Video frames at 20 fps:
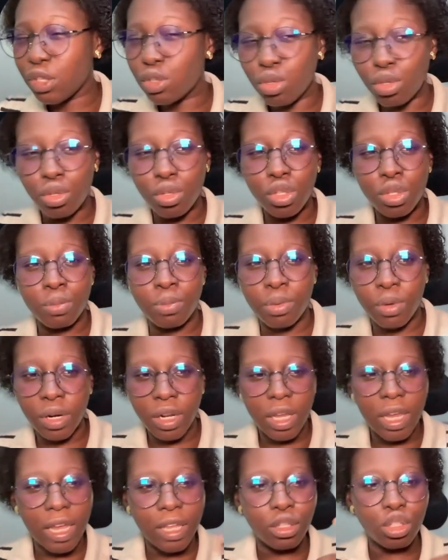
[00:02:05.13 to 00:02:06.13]
to use
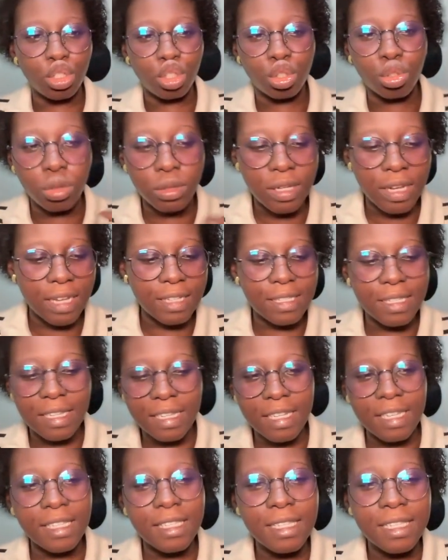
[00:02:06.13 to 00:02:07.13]
break, ensure that
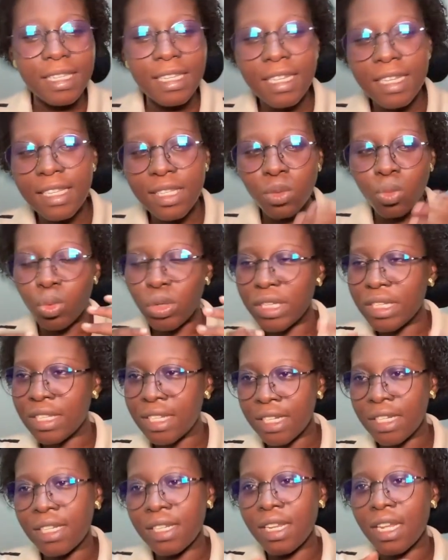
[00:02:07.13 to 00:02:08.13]
it is
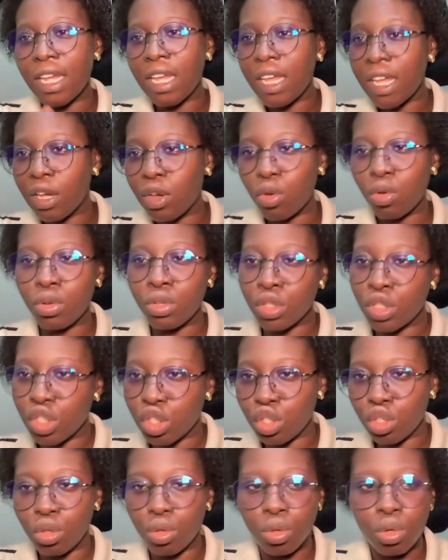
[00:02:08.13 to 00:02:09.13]
within a
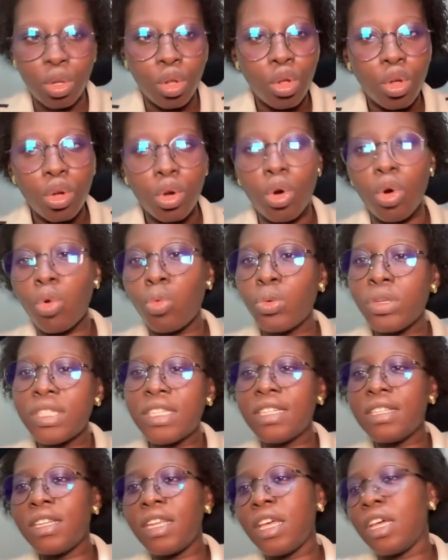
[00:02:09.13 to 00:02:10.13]
condition or
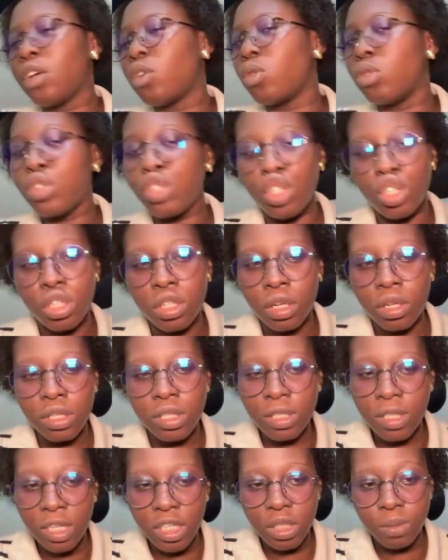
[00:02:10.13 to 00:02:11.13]
within a conditional
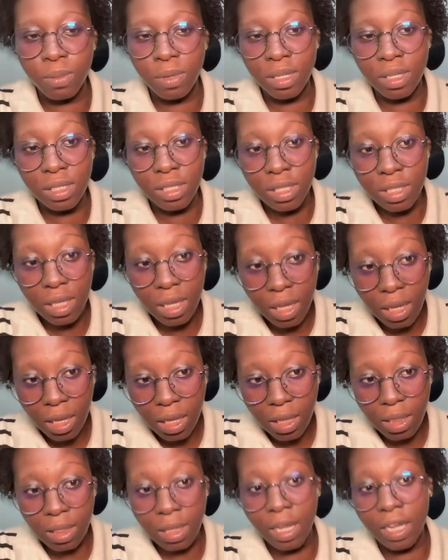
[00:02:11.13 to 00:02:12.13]
statement
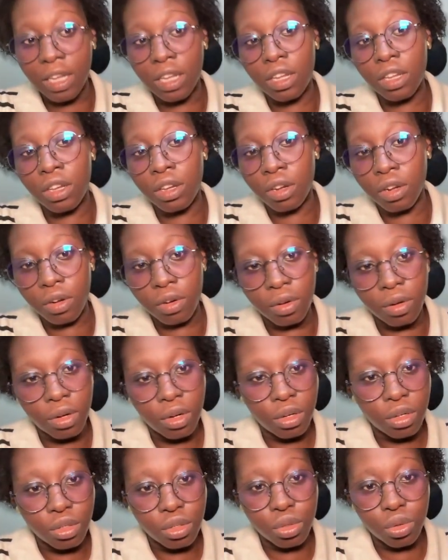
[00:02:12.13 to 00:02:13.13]
like here.
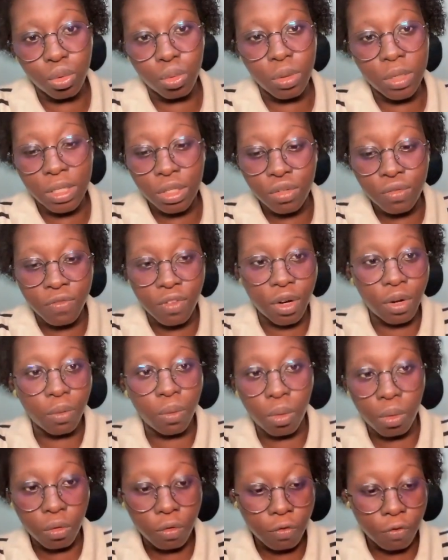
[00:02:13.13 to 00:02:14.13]
So it's very
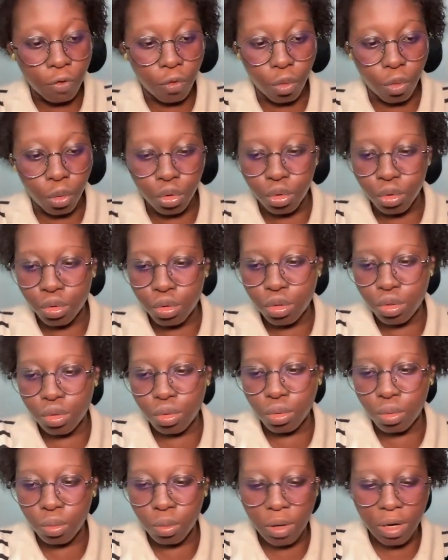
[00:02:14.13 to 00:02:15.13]
wrong for you
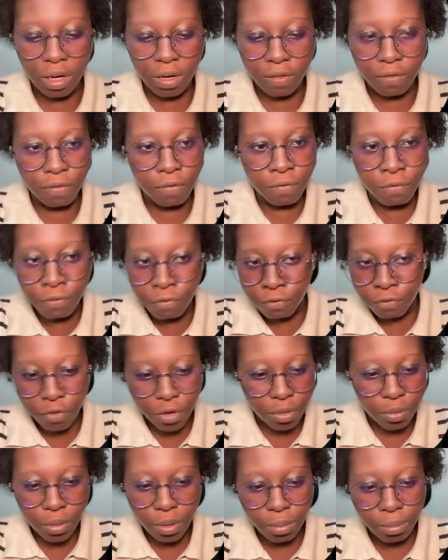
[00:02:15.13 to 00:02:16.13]
to have
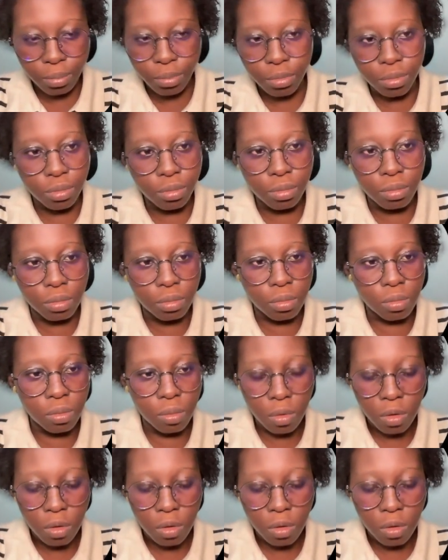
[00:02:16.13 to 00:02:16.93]
variable